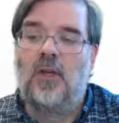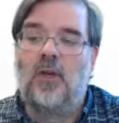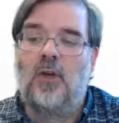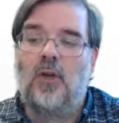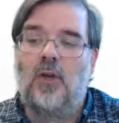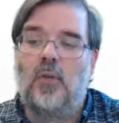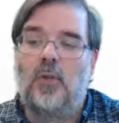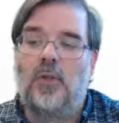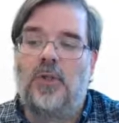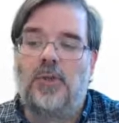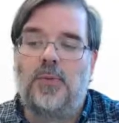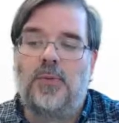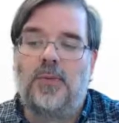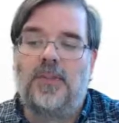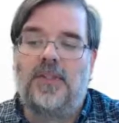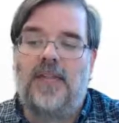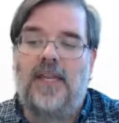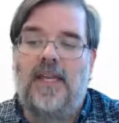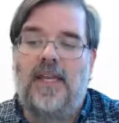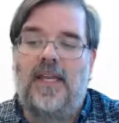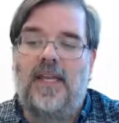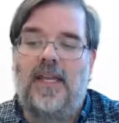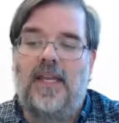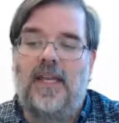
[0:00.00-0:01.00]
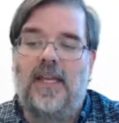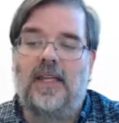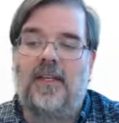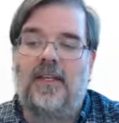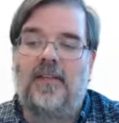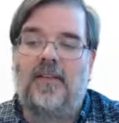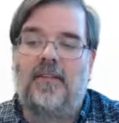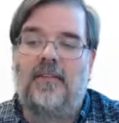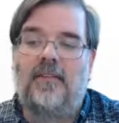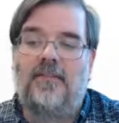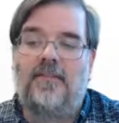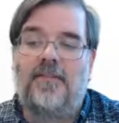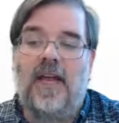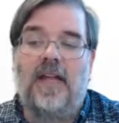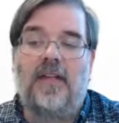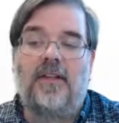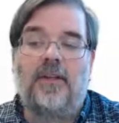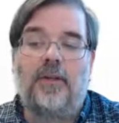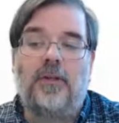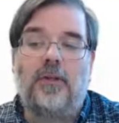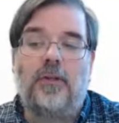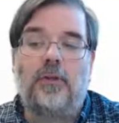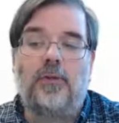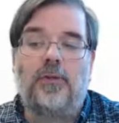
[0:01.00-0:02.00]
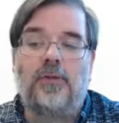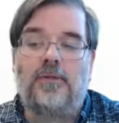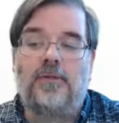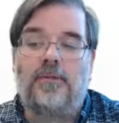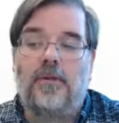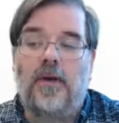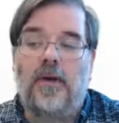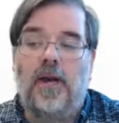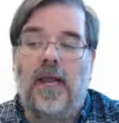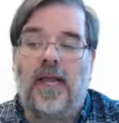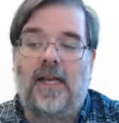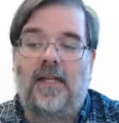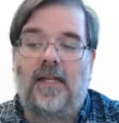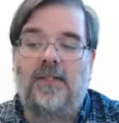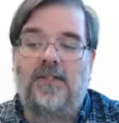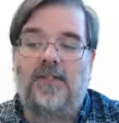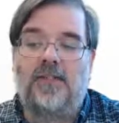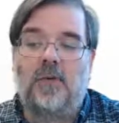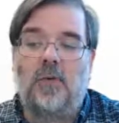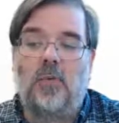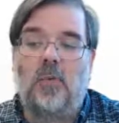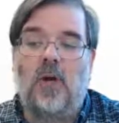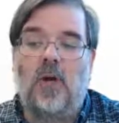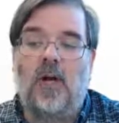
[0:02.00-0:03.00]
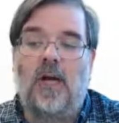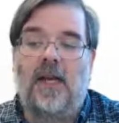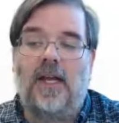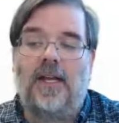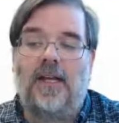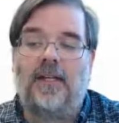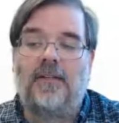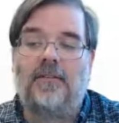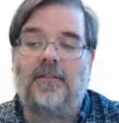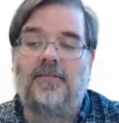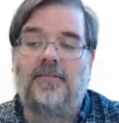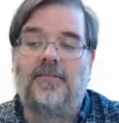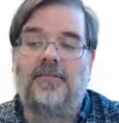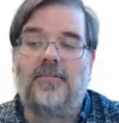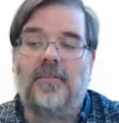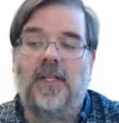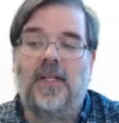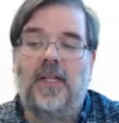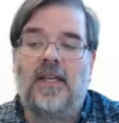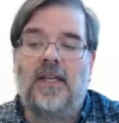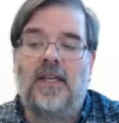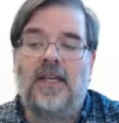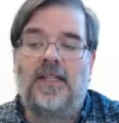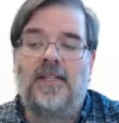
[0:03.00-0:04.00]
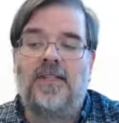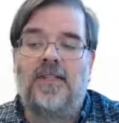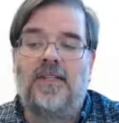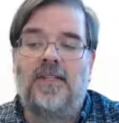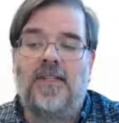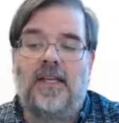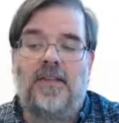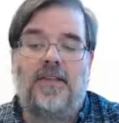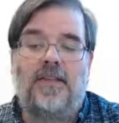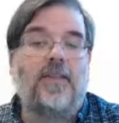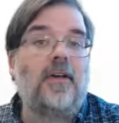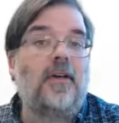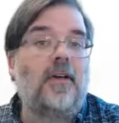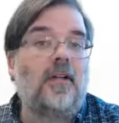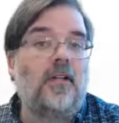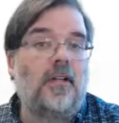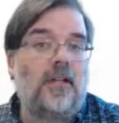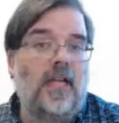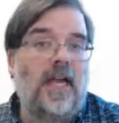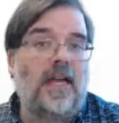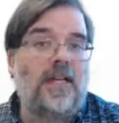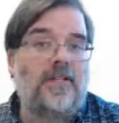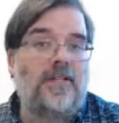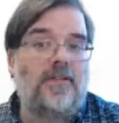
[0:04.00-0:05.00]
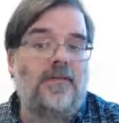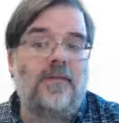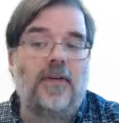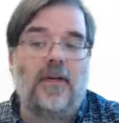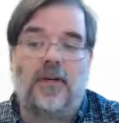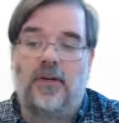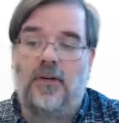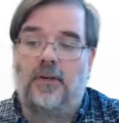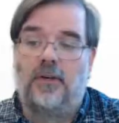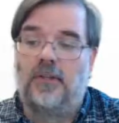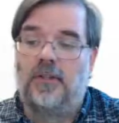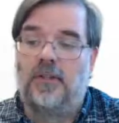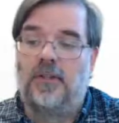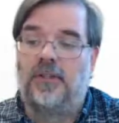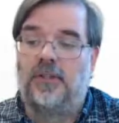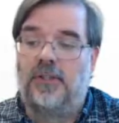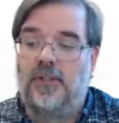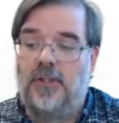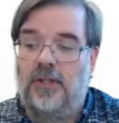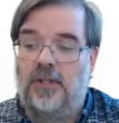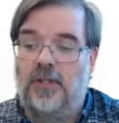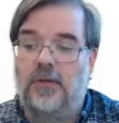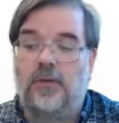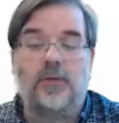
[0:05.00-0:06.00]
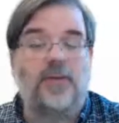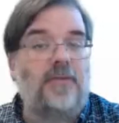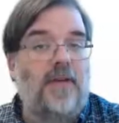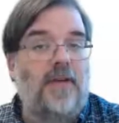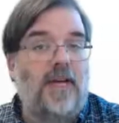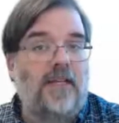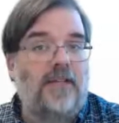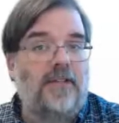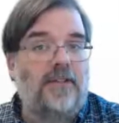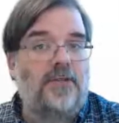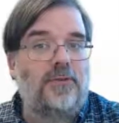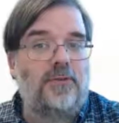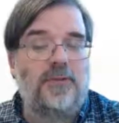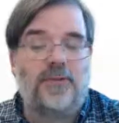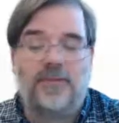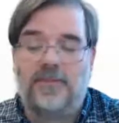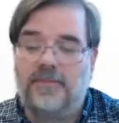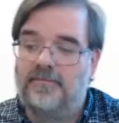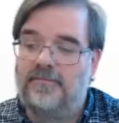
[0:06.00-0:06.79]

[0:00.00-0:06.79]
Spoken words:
which will take in values for x and y and set the class variables to those values.